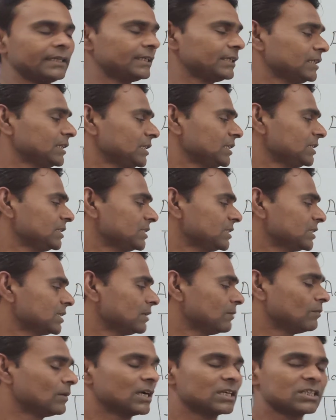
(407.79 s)
it
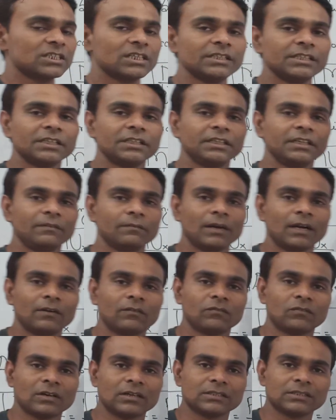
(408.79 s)
is Marshallian
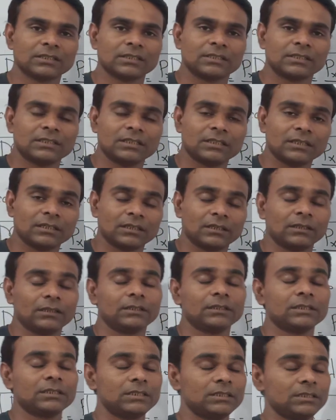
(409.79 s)
demand function
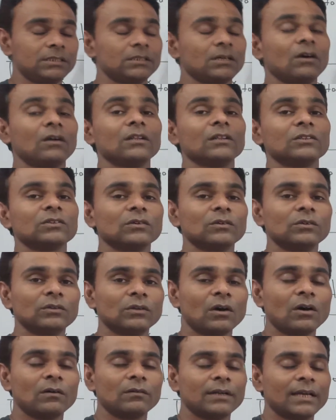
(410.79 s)
is also
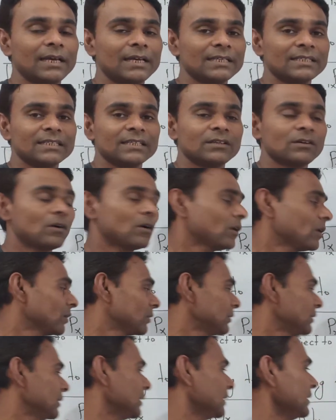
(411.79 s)
known as a
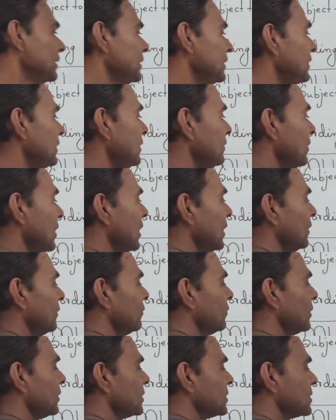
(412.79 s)
ordinary
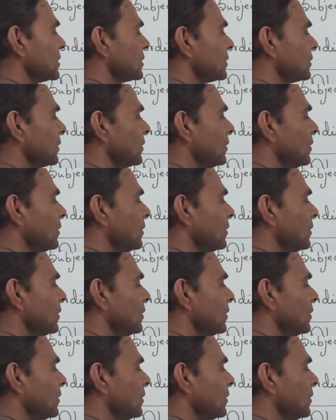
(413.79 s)
demand function.